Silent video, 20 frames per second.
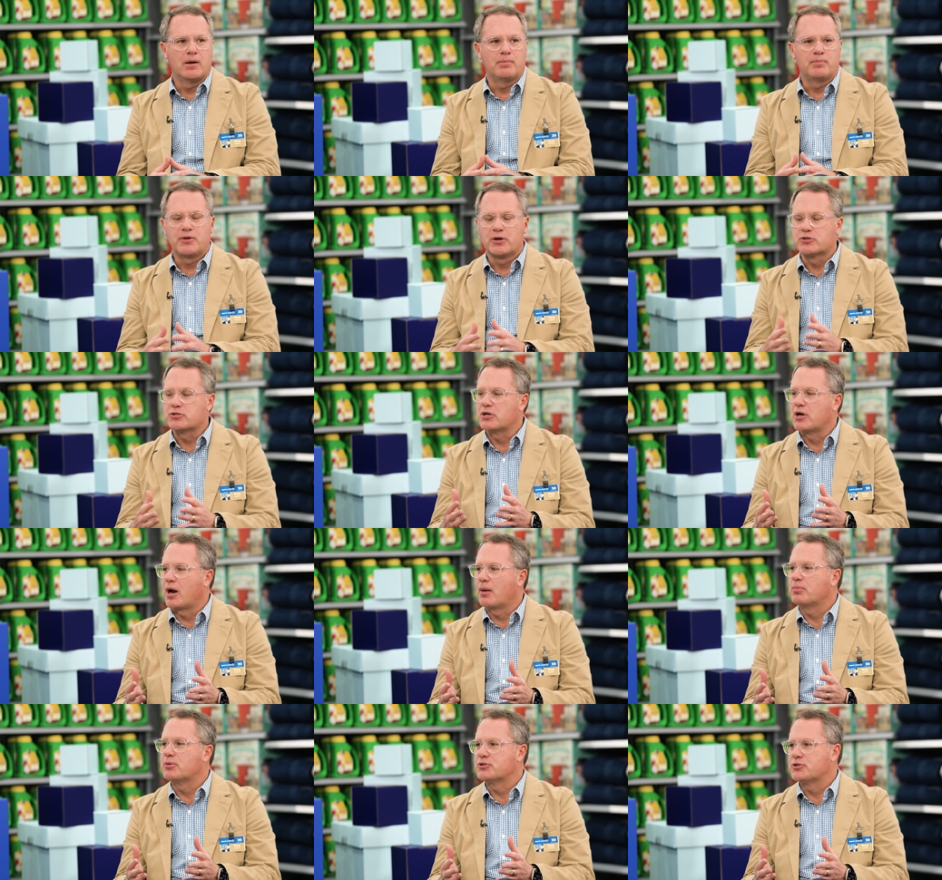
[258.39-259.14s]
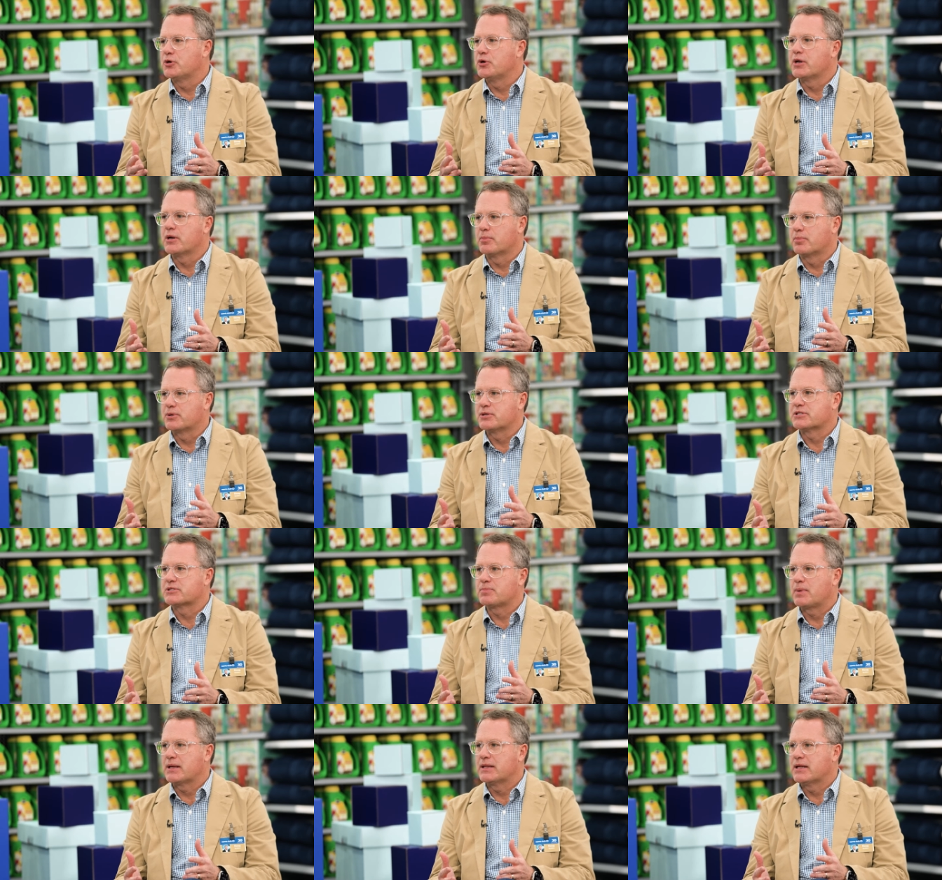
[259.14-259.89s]
there's an opportunity to
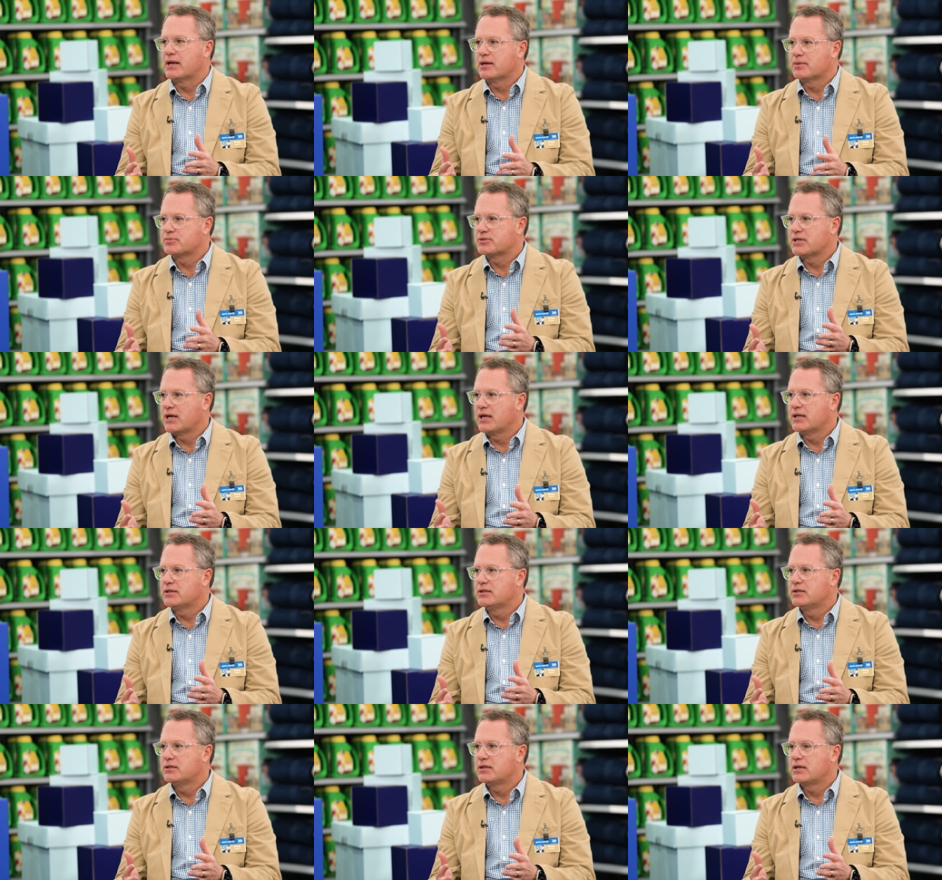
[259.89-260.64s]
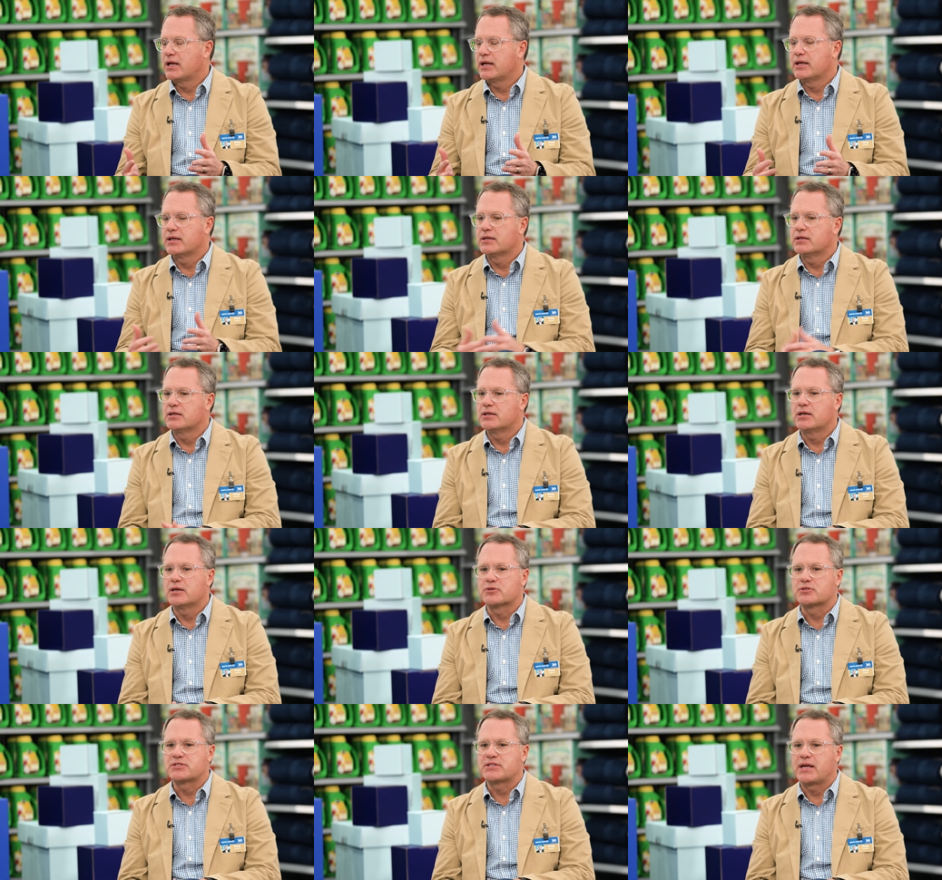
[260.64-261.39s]
participate in that upside. And,
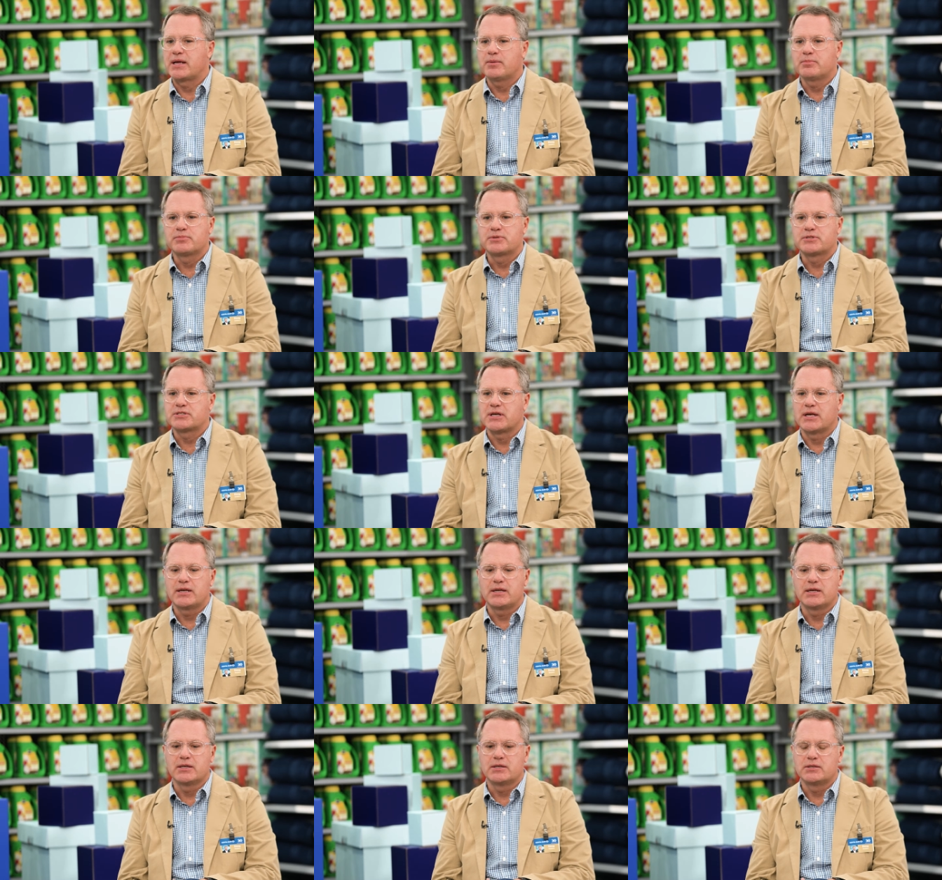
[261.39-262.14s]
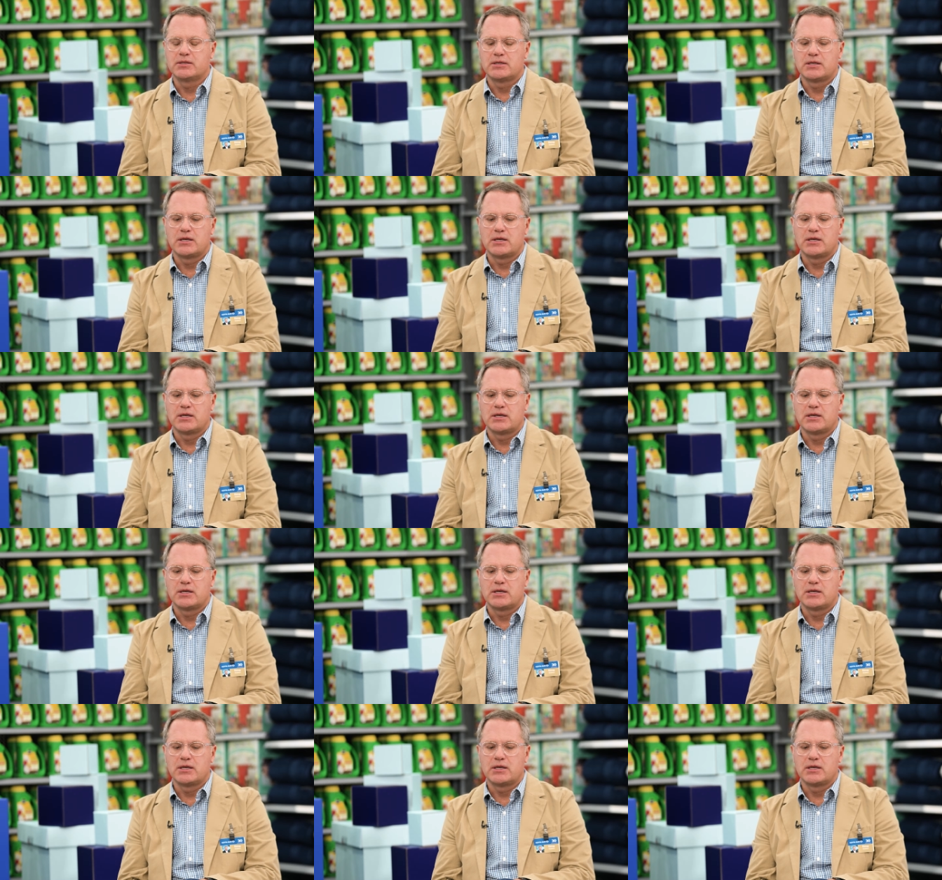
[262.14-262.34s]
you know, Sam said it,